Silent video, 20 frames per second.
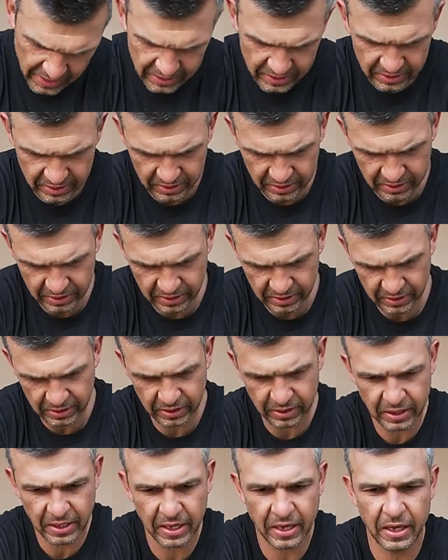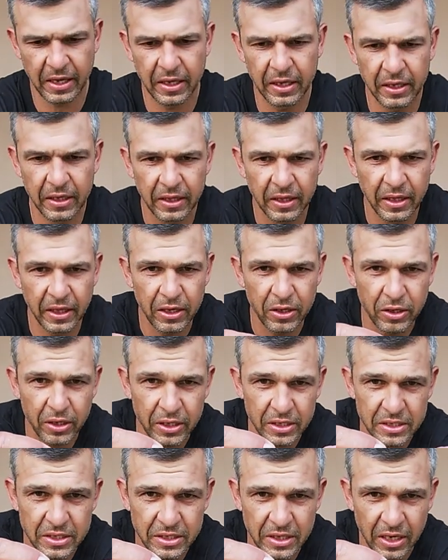eight. Okay, there you
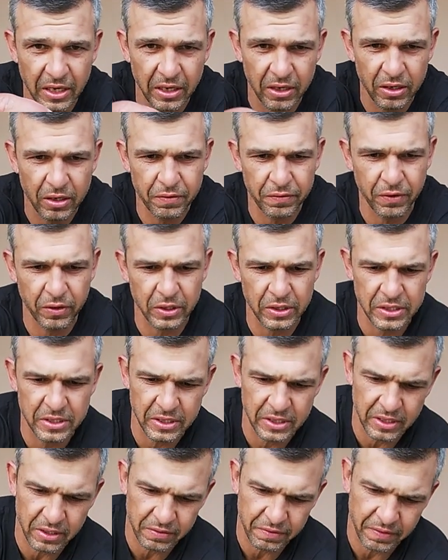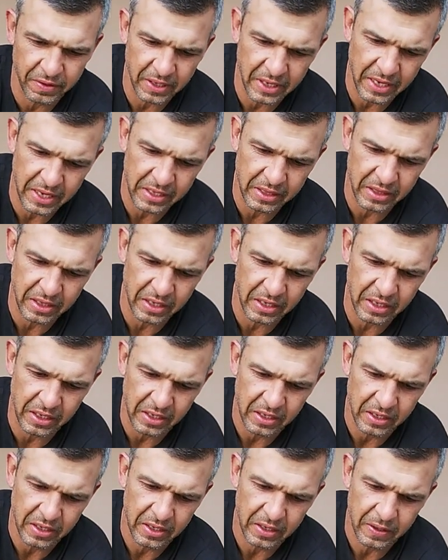can see, I don't know if you can see the figure eight there.
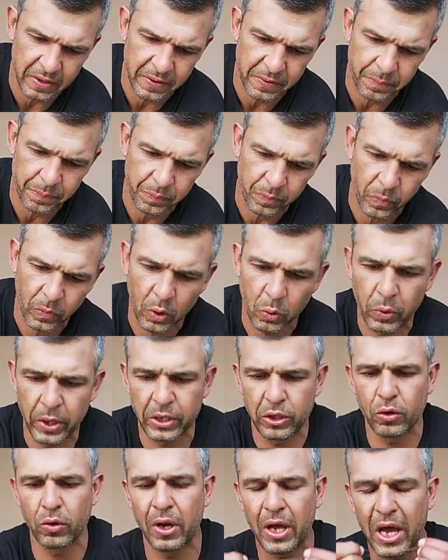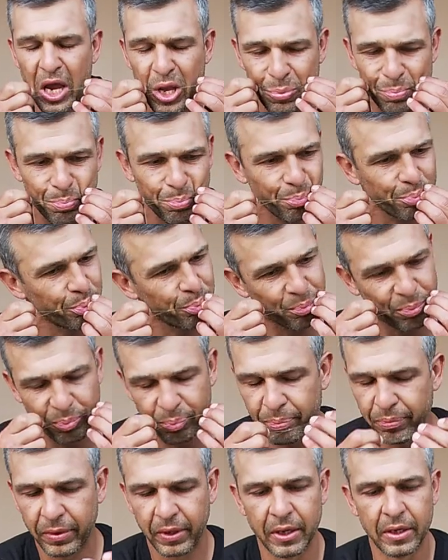Wet your line
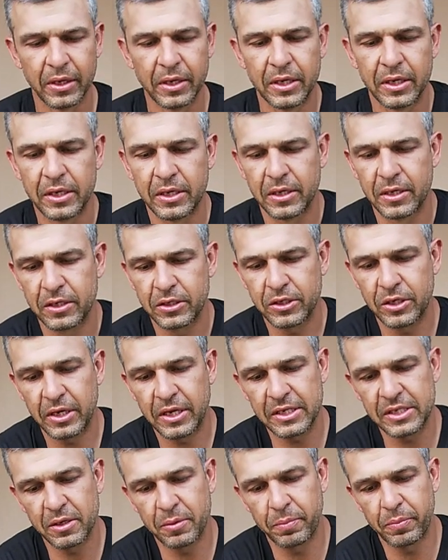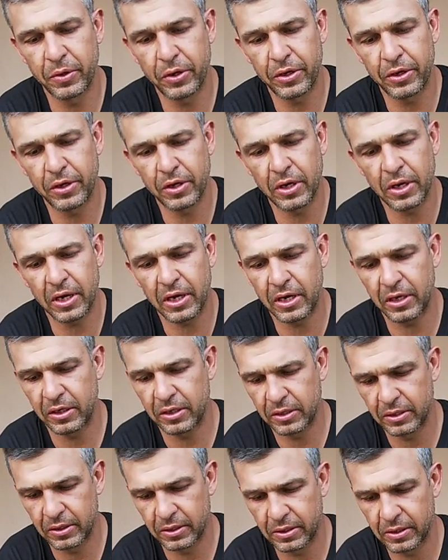so it doesn't burn the line.
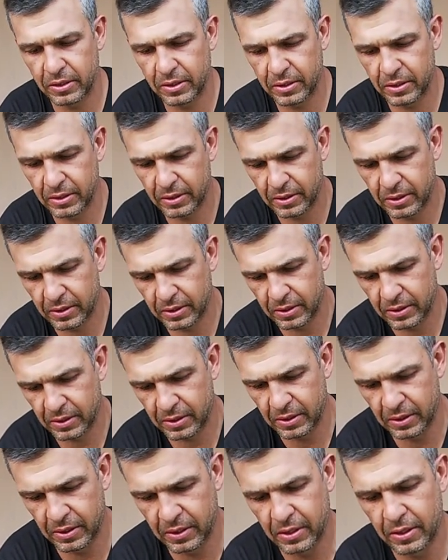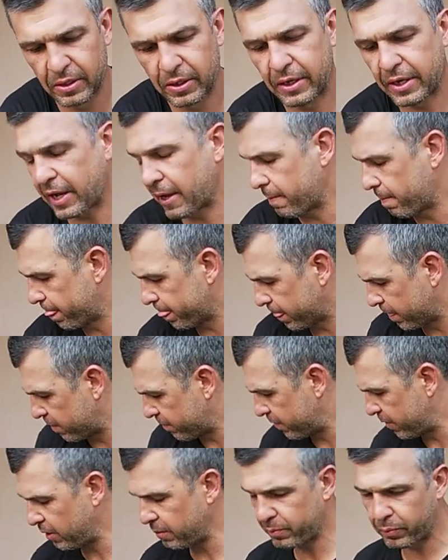Okay,
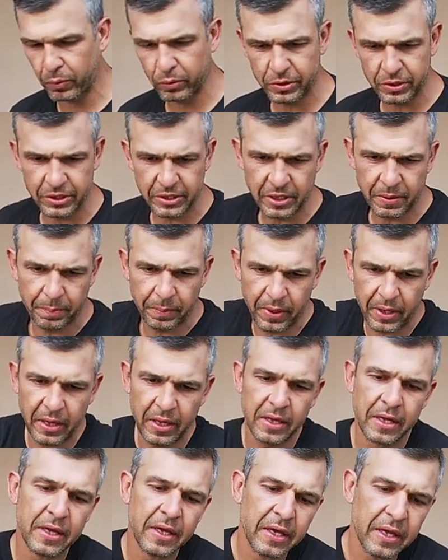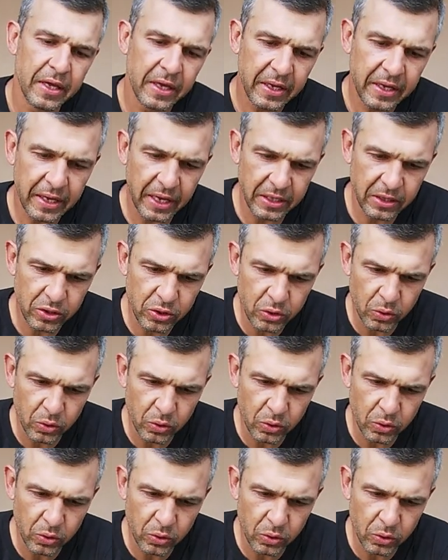very important tip here. Cut